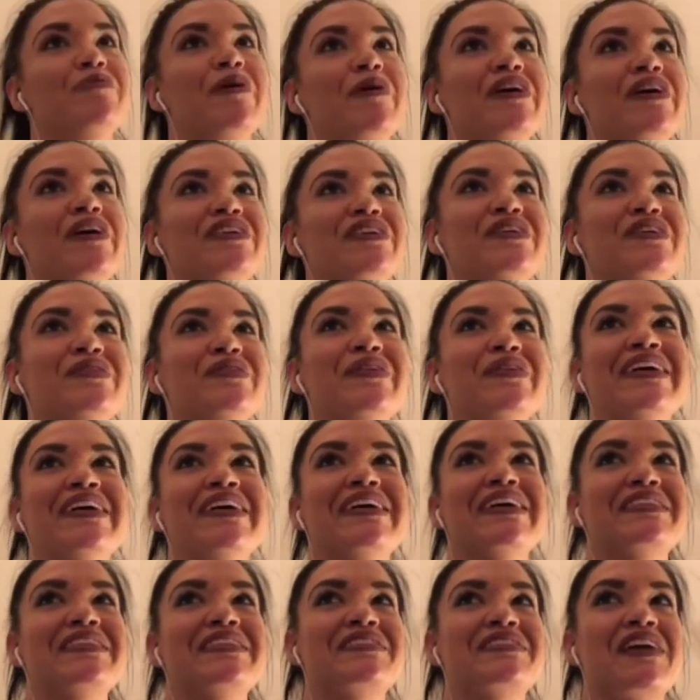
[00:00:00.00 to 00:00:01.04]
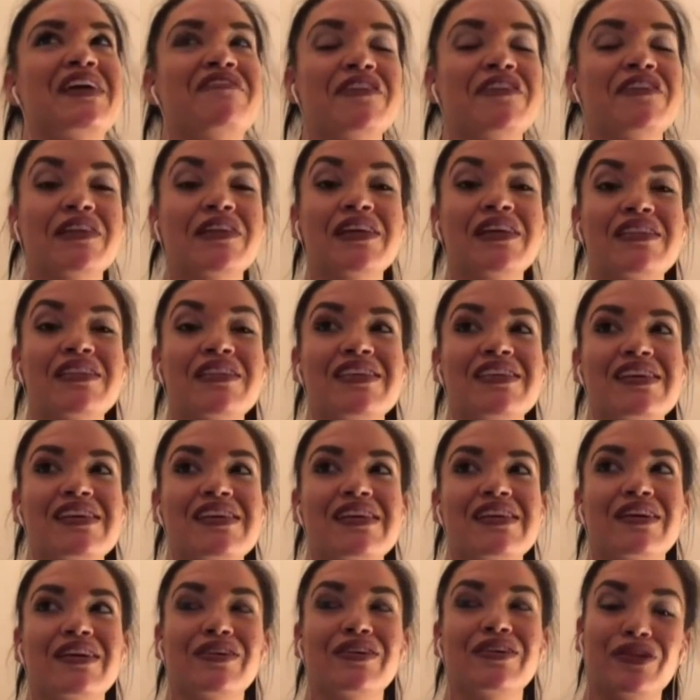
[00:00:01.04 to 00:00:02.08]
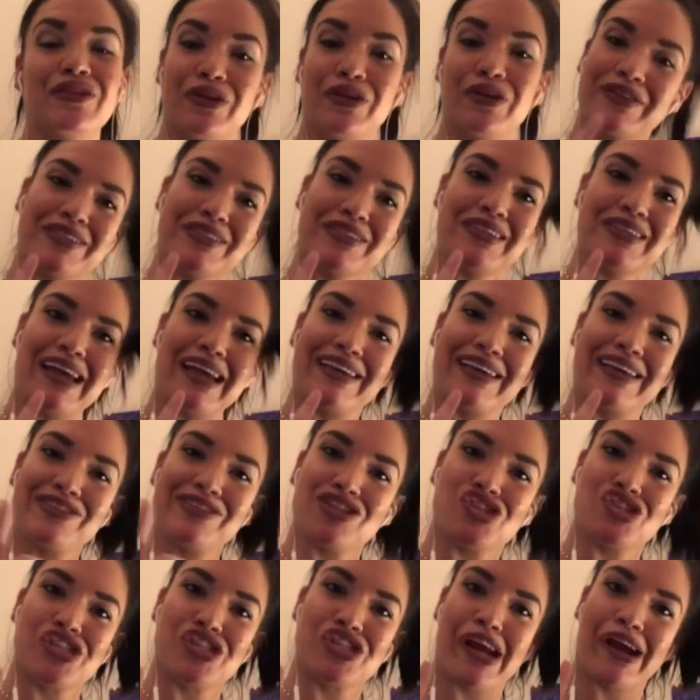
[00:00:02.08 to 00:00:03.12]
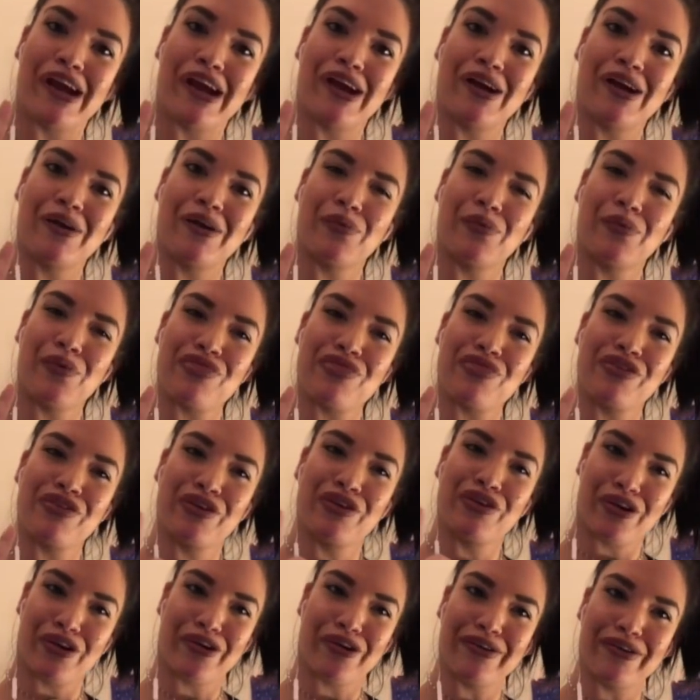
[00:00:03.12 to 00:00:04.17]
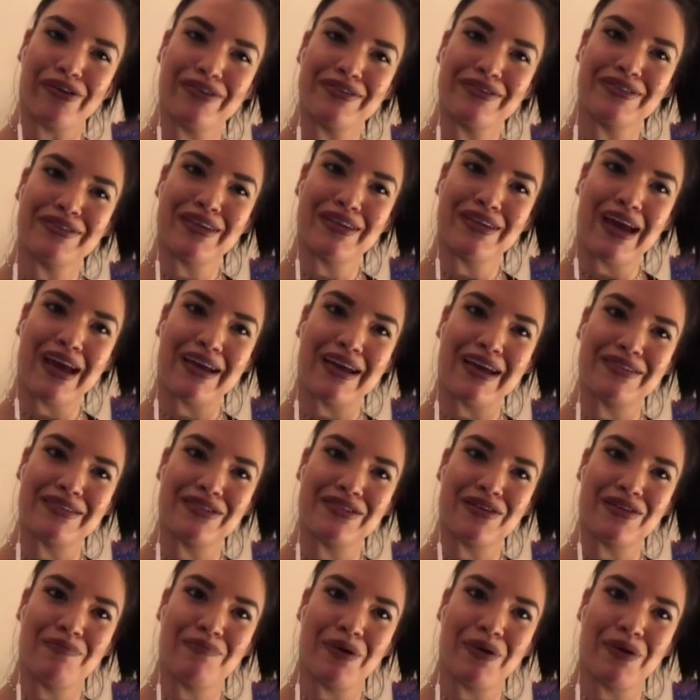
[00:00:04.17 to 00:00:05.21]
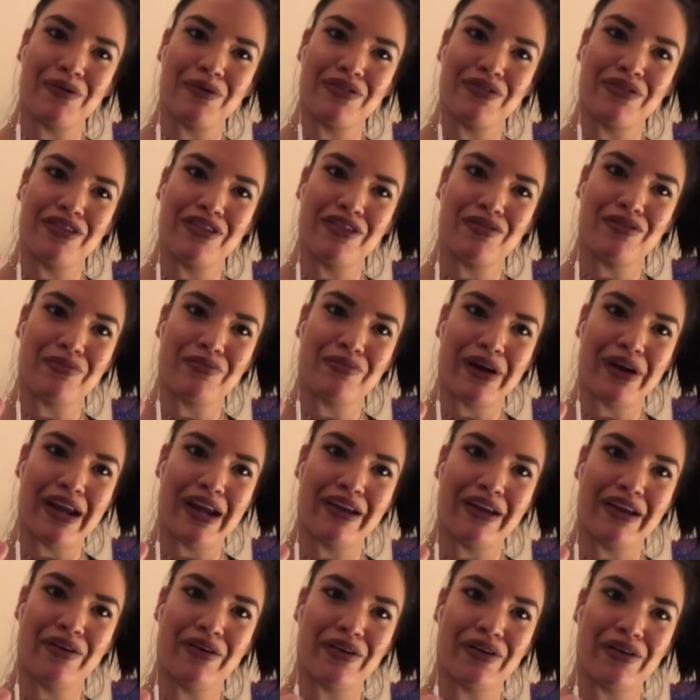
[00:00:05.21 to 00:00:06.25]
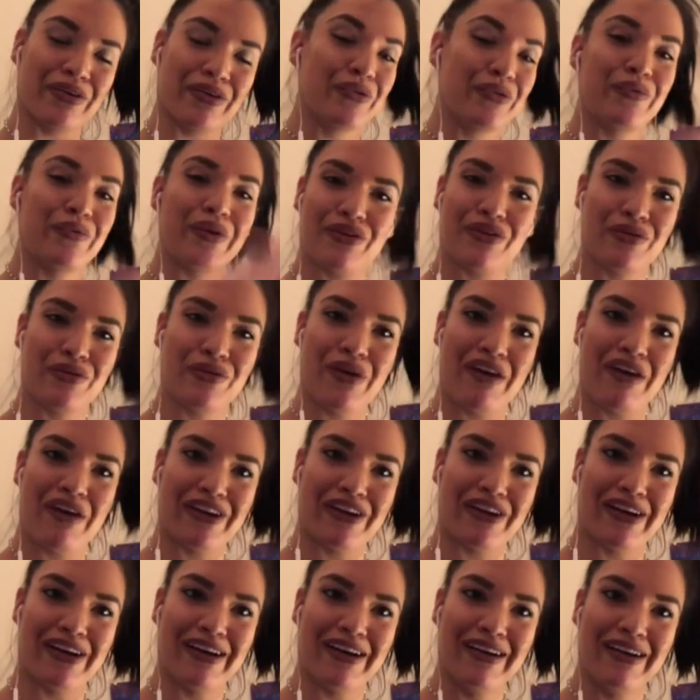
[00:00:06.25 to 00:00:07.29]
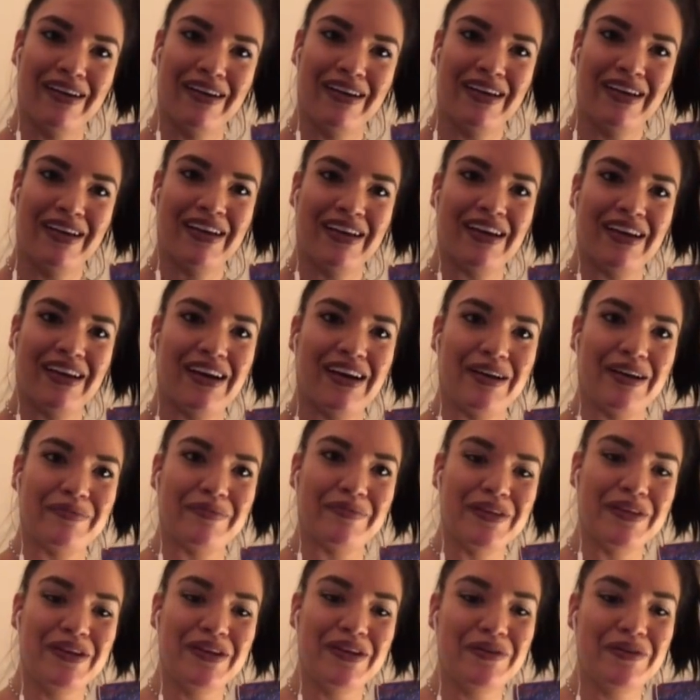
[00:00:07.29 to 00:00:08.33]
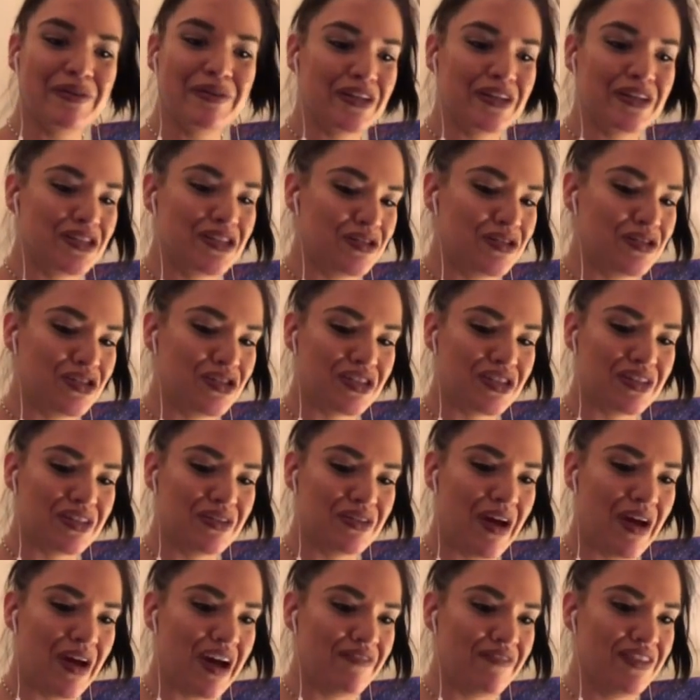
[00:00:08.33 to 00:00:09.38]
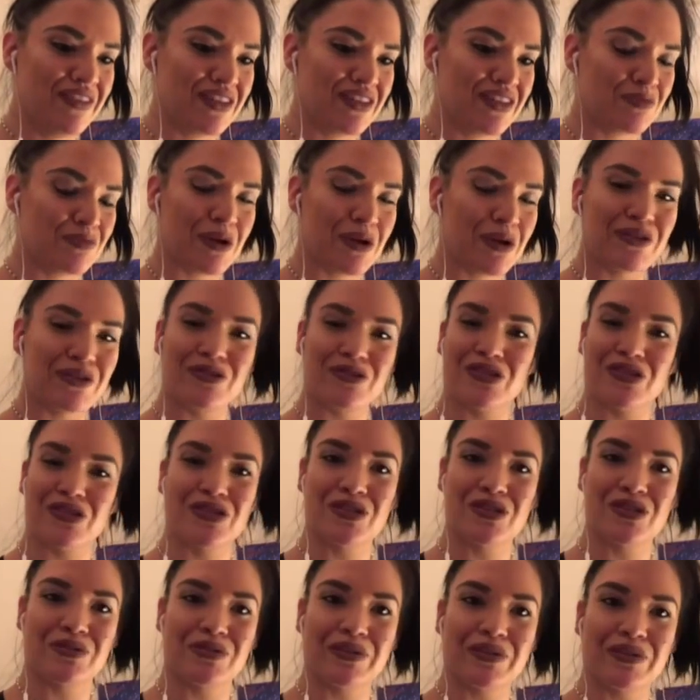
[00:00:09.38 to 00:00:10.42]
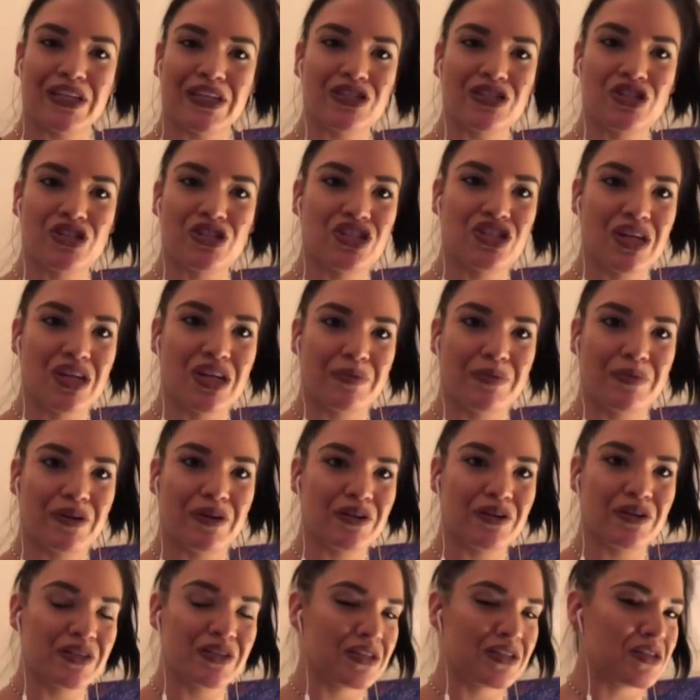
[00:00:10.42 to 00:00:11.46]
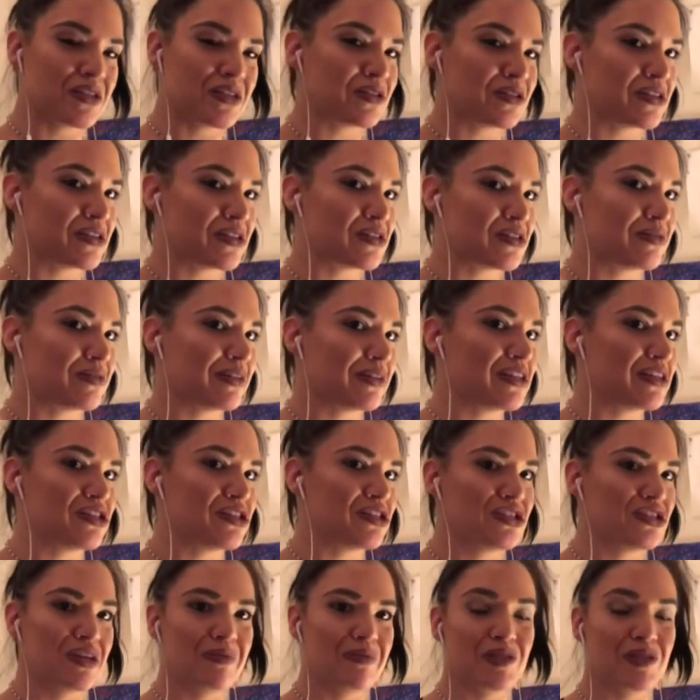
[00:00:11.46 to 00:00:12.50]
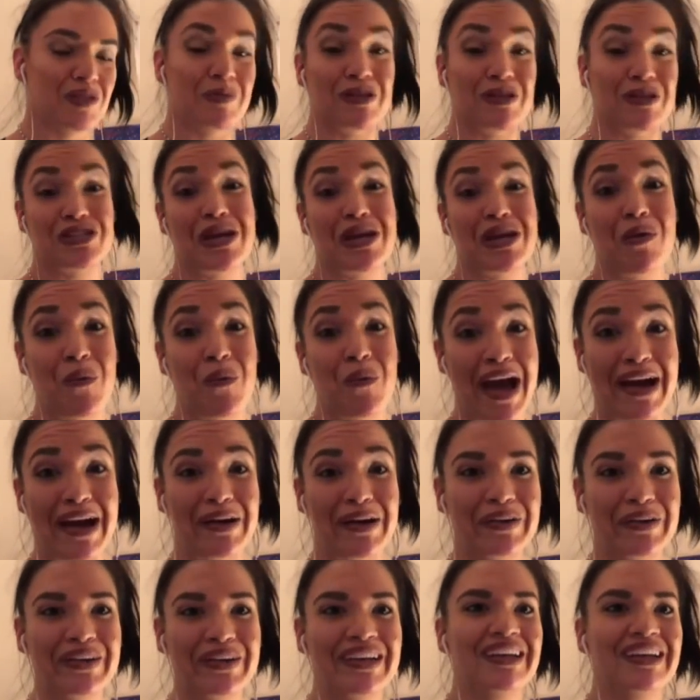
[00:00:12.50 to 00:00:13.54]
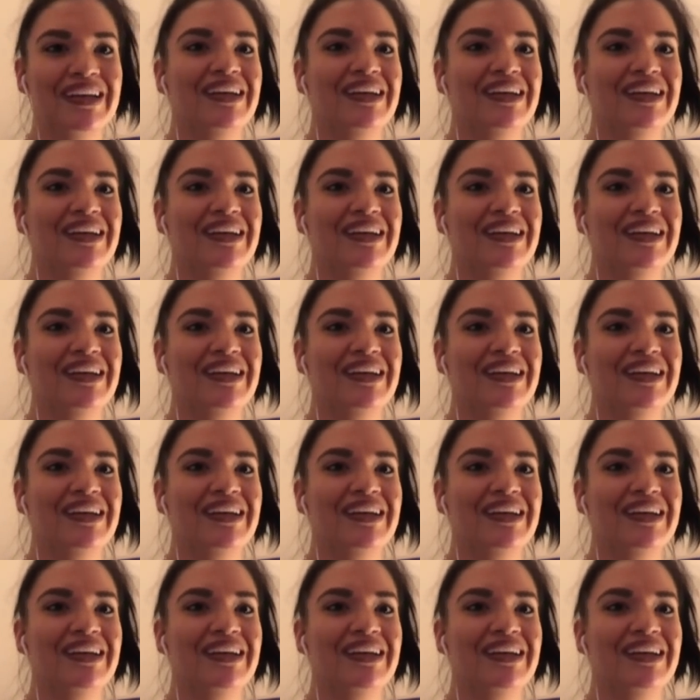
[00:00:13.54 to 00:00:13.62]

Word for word: part, you know what? It's definitely the looks I get to share with the girls as they're both in the ring or with whoever. You know, because you have this brother-sister relationship or sister-sister relationship, especially at WOW.